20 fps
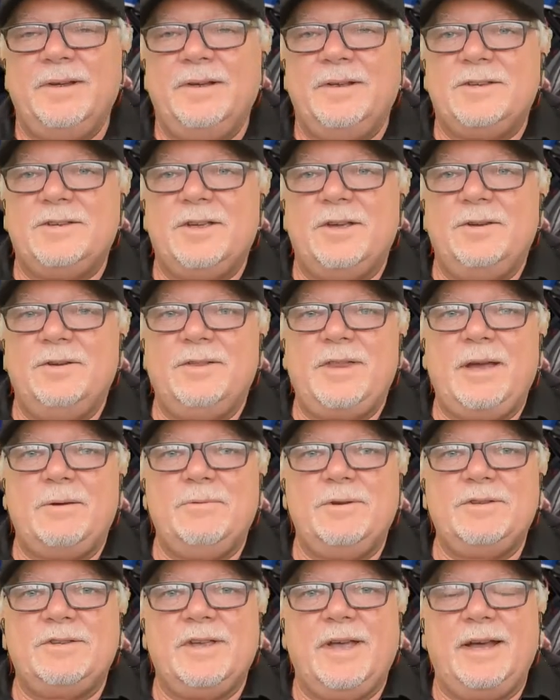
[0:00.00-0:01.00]
So that
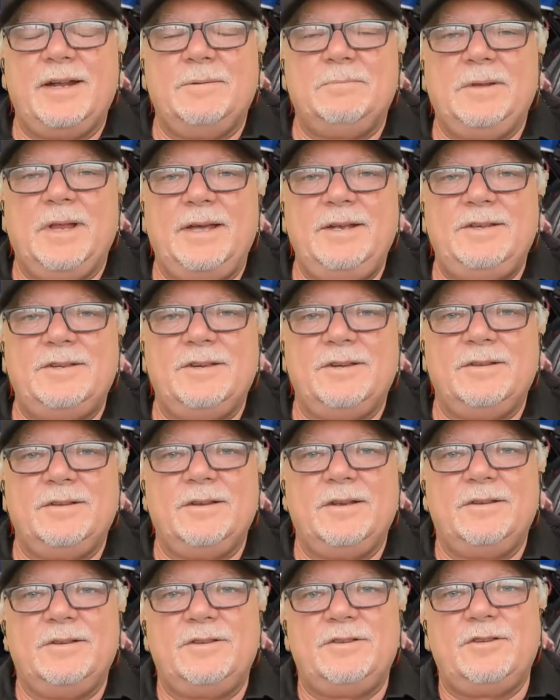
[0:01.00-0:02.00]
was Adam
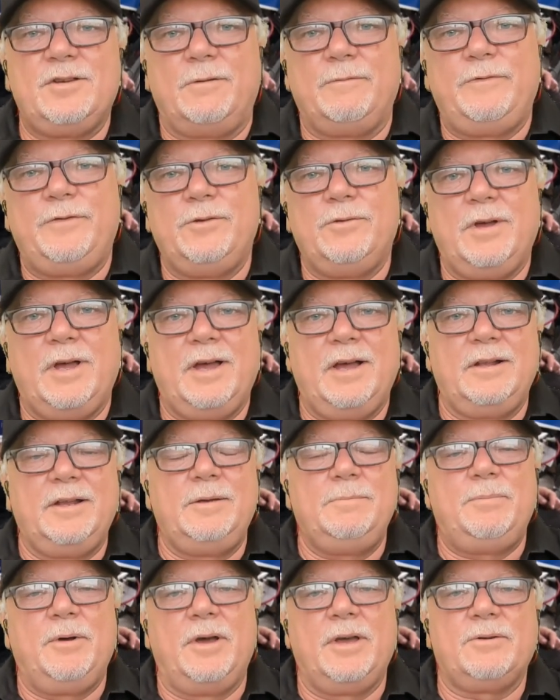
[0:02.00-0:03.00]
Layton, Top Fuel Harley
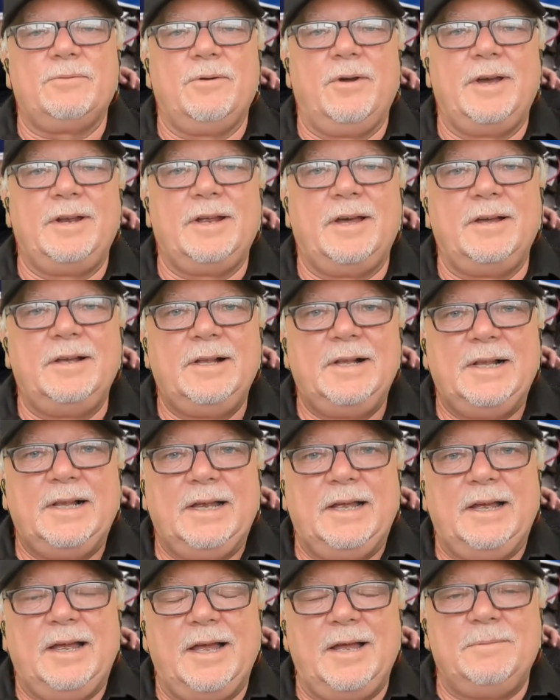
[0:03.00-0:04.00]
bike rider.
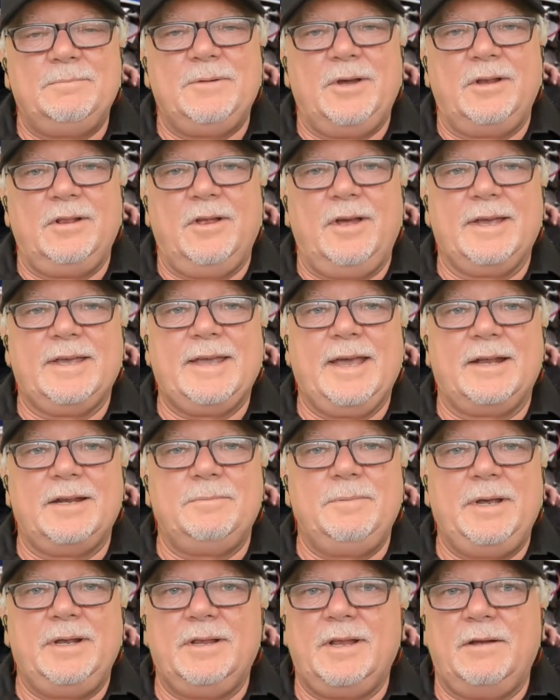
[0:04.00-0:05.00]
I like
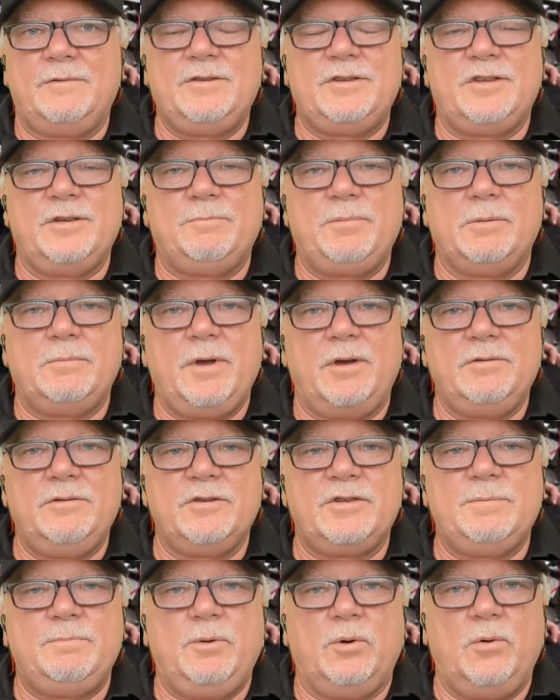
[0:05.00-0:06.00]
Adam. He loves to promote the
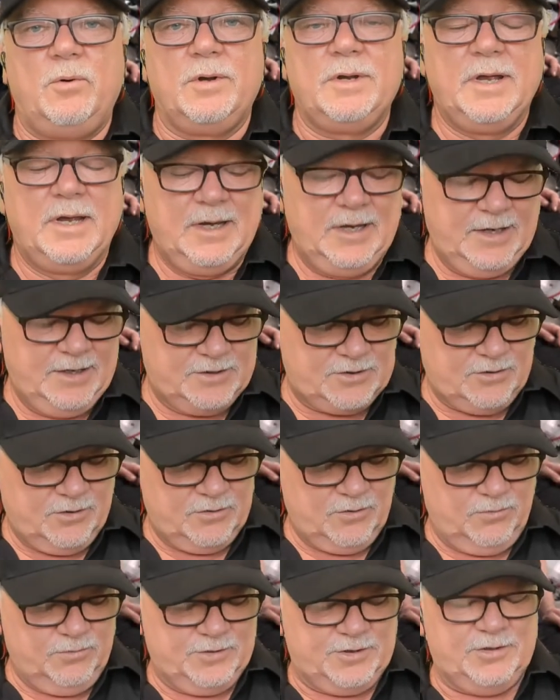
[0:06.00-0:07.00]
sport. He's got
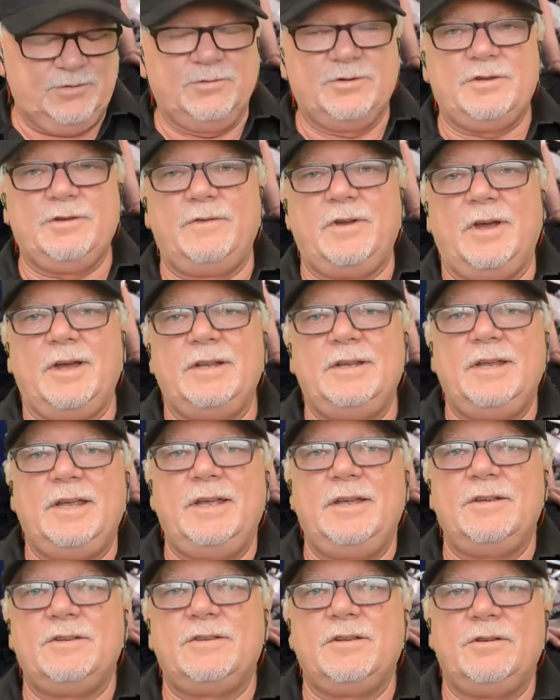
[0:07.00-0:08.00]
all sorts of
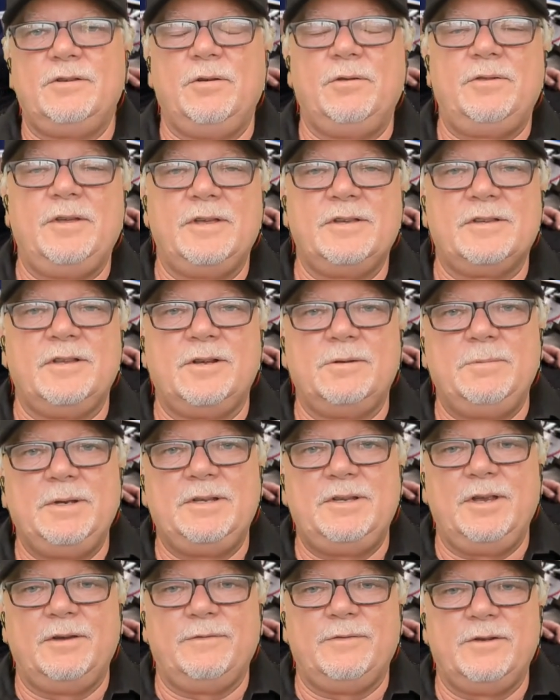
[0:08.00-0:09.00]
ideas to do things a little
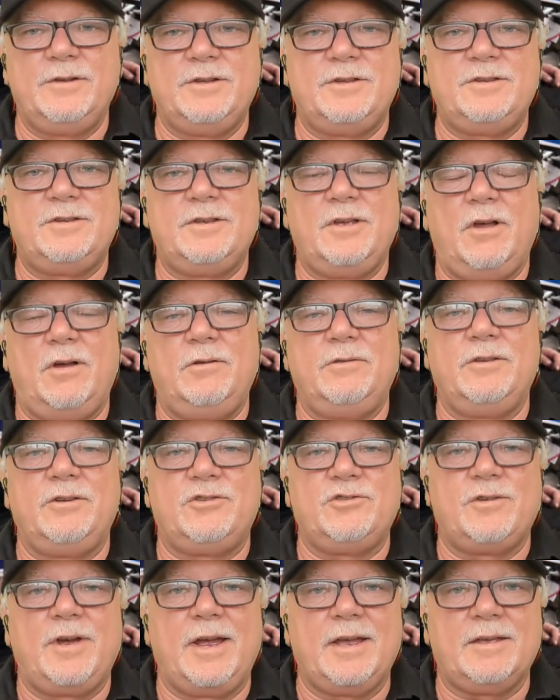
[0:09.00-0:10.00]
bit different on the
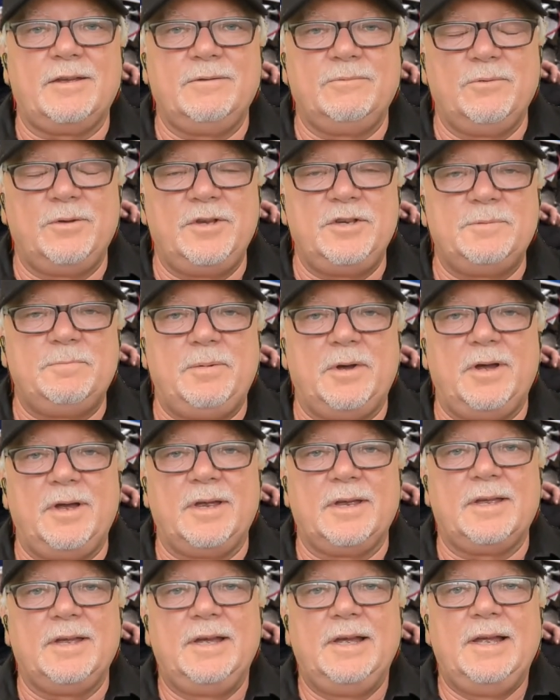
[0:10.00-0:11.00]
track with his
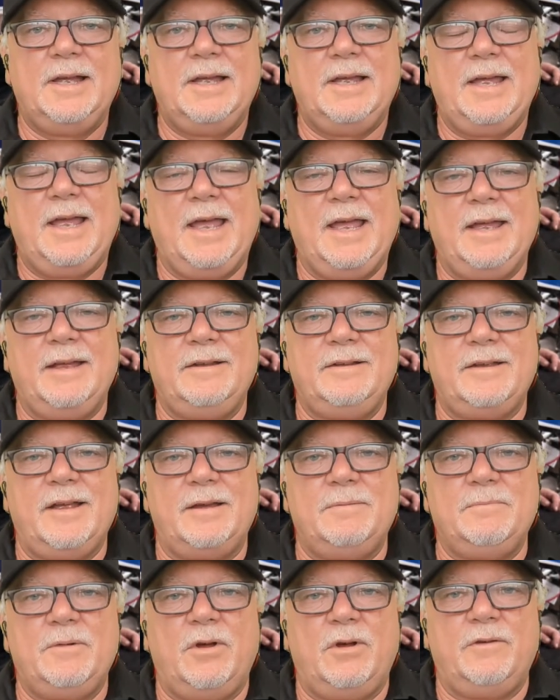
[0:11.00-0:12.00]
bike and
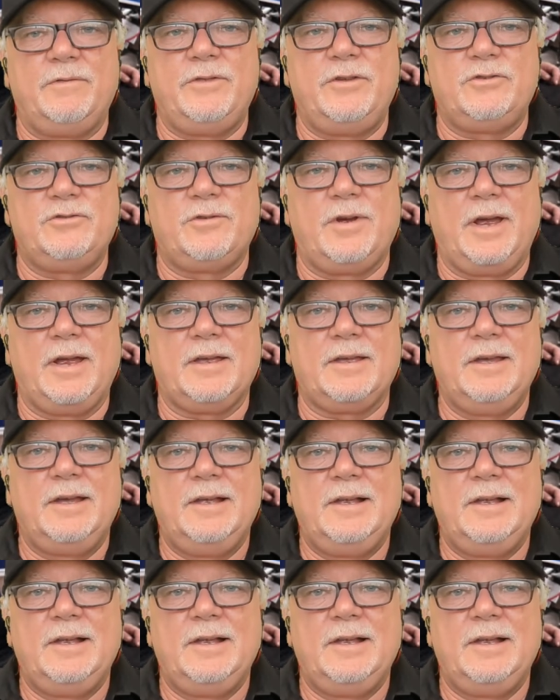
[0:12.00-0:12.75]
off the track.